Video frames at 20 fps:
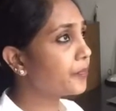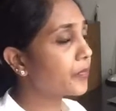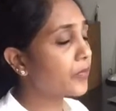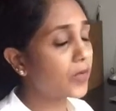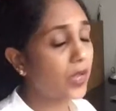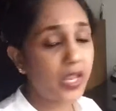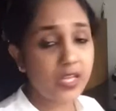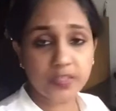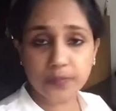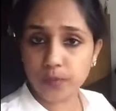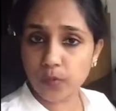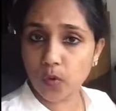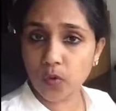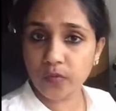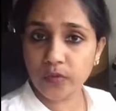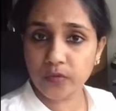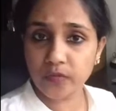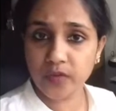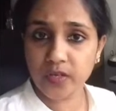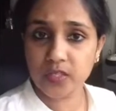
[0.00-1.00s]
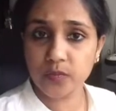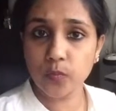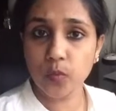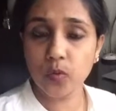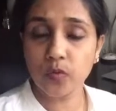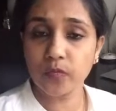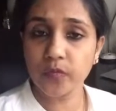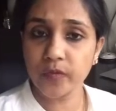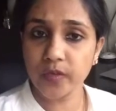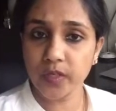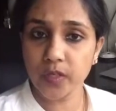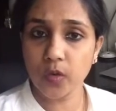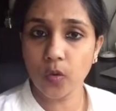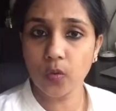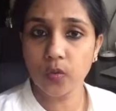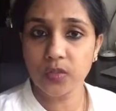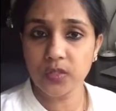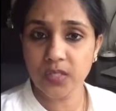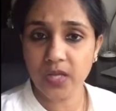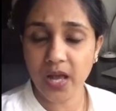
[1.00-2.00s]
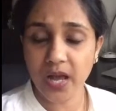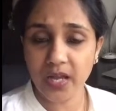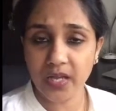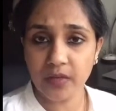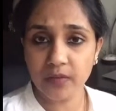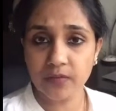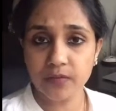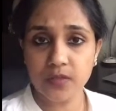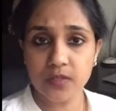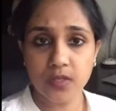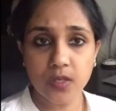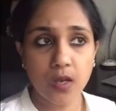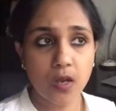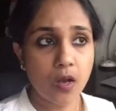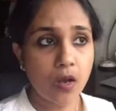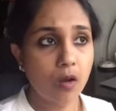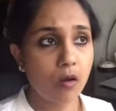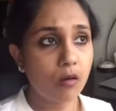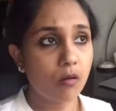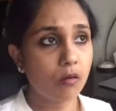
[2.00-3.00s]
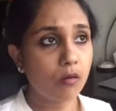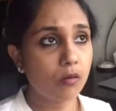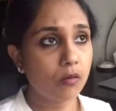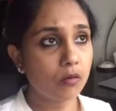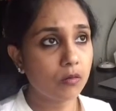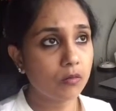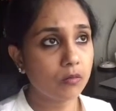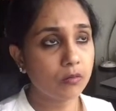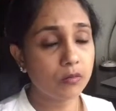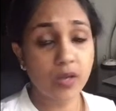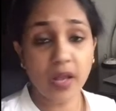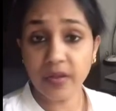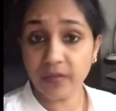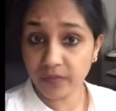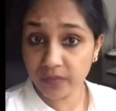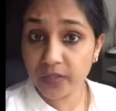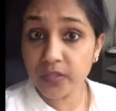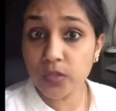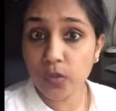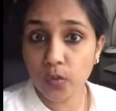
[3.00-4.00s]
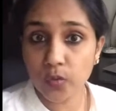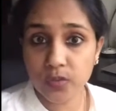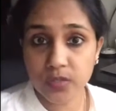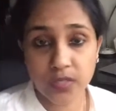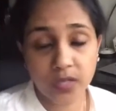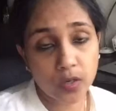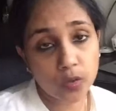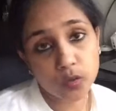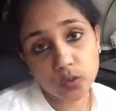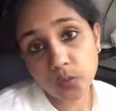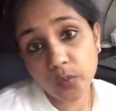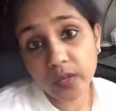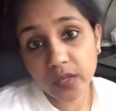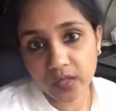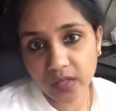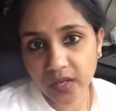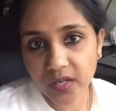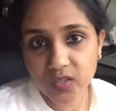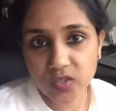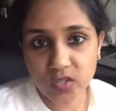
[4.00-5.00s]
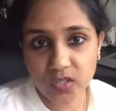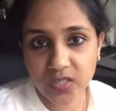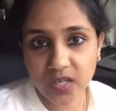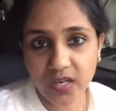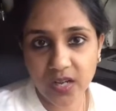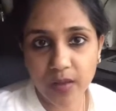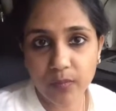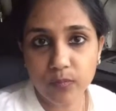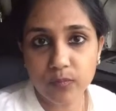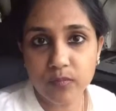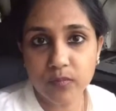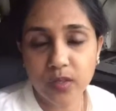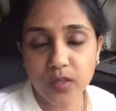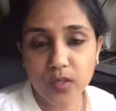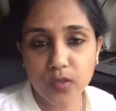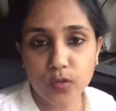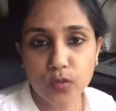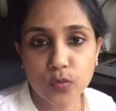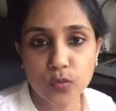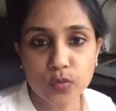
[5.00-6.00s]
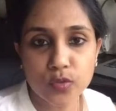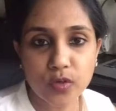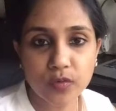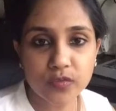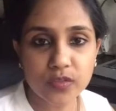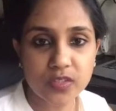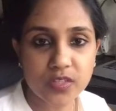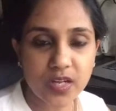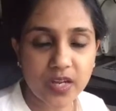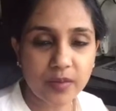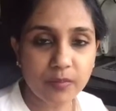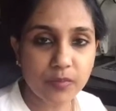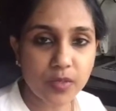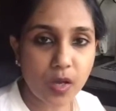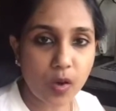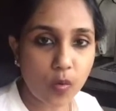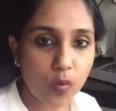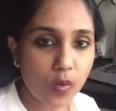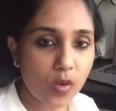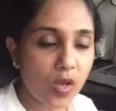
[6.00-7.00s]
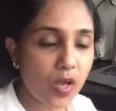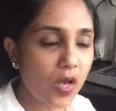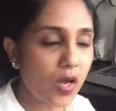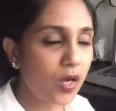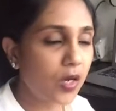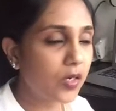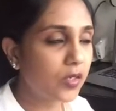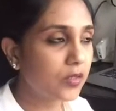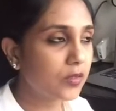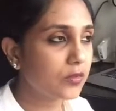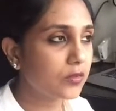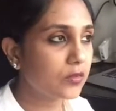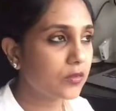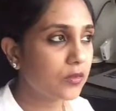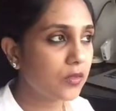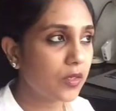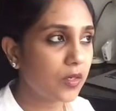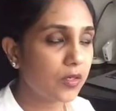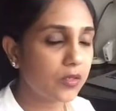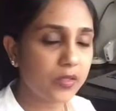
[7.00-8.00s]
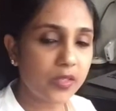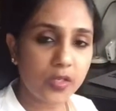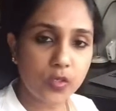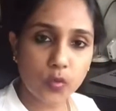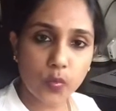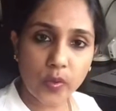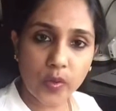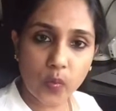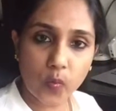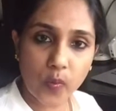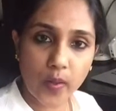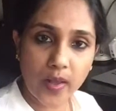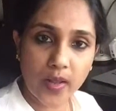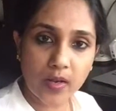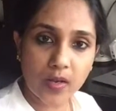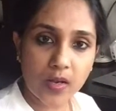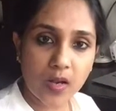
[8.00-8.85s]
Explore with Facebook videos, live videos. They're doing great, just that I'm making use of the time now. They're doing well.